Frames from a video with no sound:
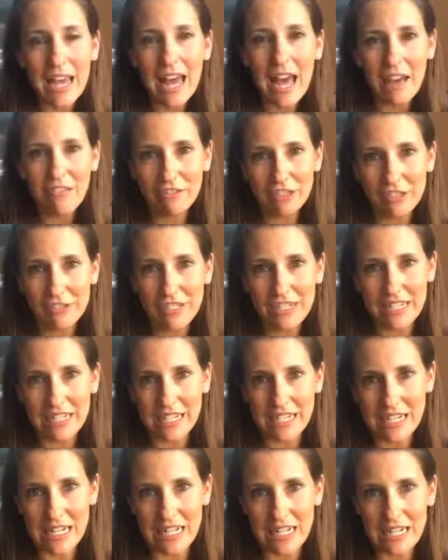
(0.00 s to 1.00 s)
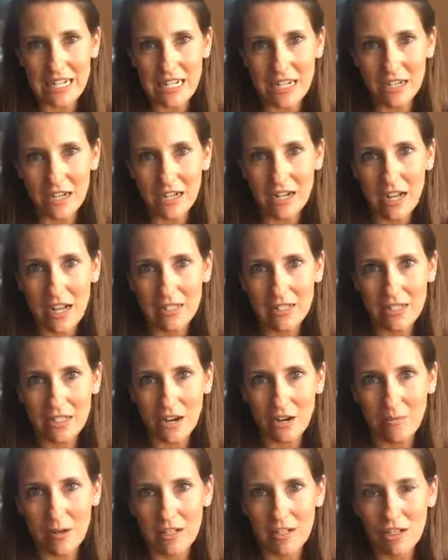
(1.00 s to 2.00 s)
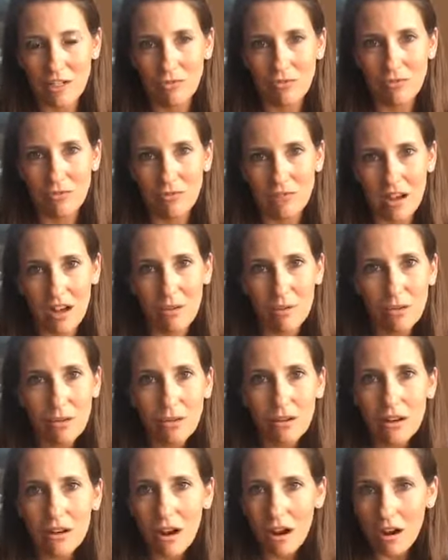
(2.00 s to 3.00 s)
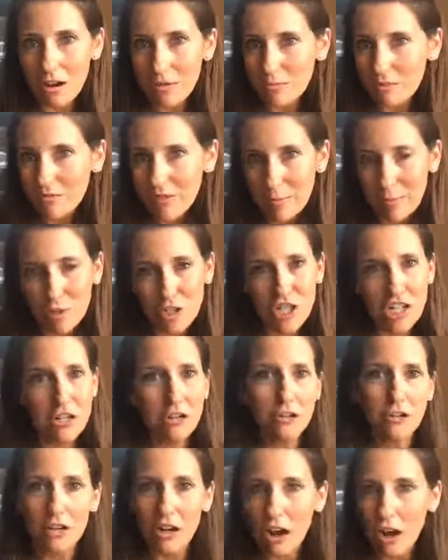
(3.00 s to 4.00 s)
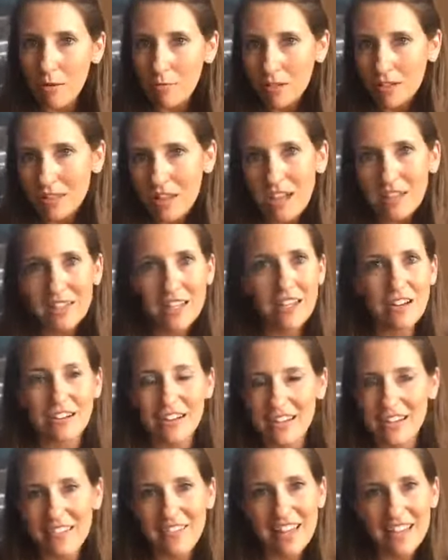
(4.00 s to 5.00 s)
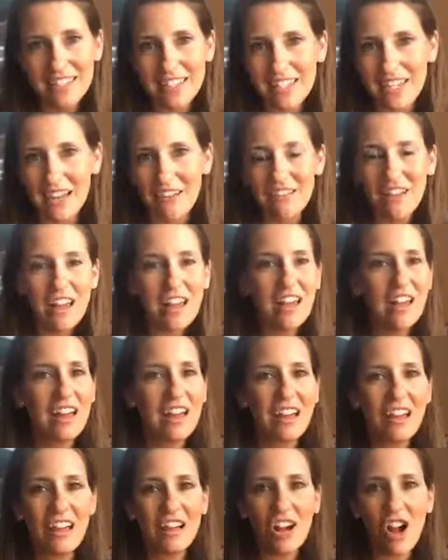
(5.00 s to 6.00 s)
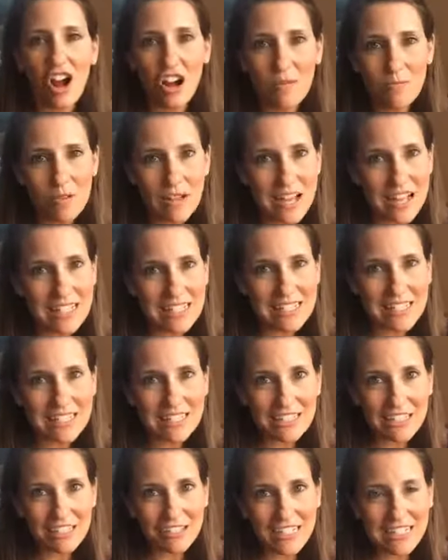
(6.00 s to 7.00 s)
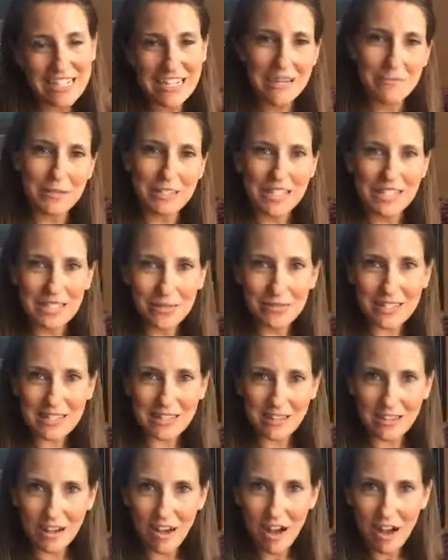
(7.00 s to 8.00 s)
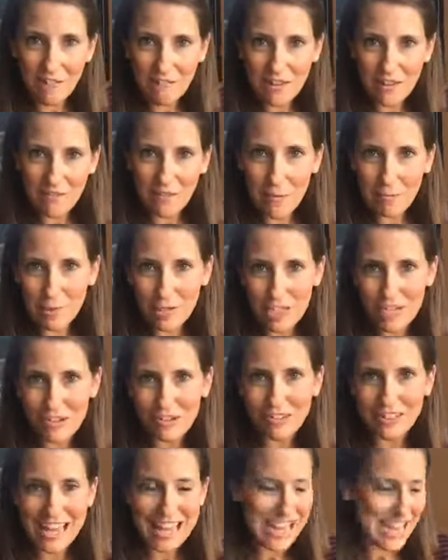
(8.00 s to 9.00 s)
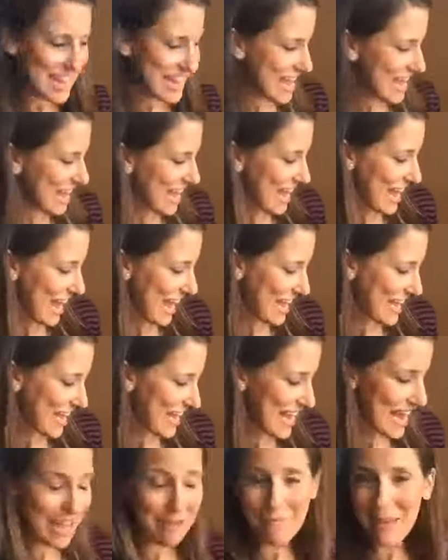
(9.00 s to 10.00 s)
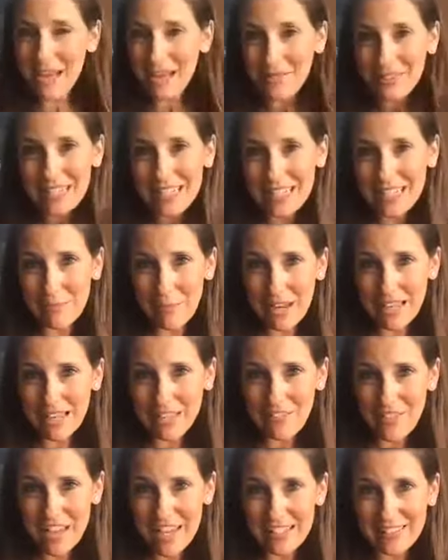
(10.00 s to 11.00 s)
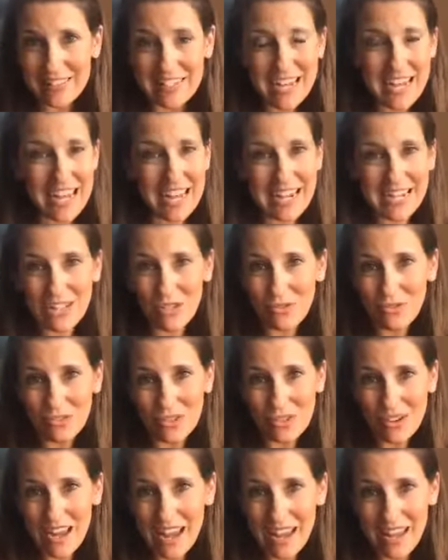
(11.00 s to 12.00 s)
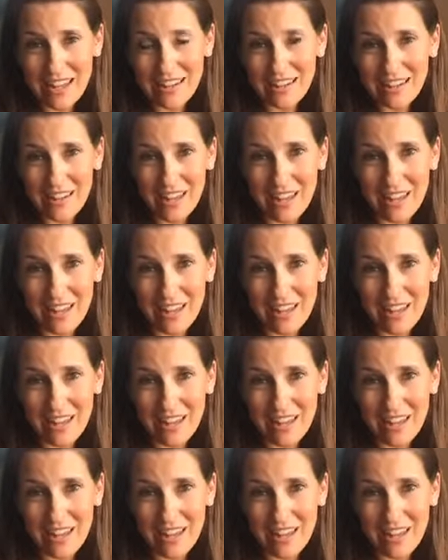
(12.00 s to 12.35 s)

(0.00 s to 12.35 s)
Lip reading: have gluten in it here at Starbucks. So do not order a caramel frappuccino or caramel latte or any of that stuff. Caramel has gluten in it, but this was the Coffee Frappuccino Light, and it came back with a smiley face. And again, I told her I had,